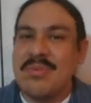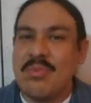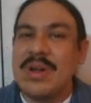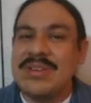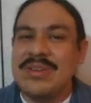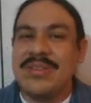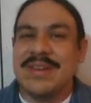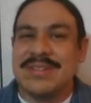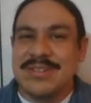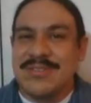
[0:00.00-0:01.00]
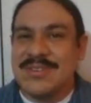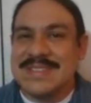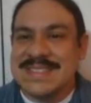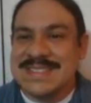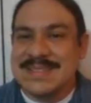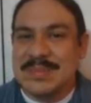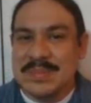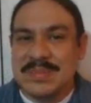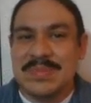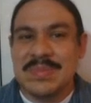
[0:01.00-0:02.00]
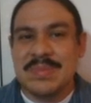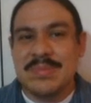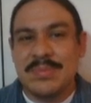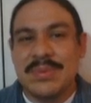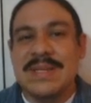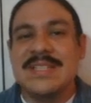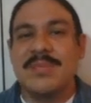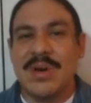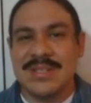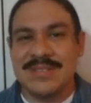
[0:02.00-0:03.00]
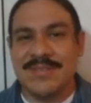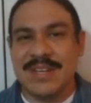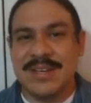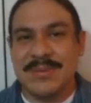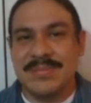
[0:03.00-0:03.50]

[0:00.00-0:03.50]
What do you think the difference is? Please pause the video.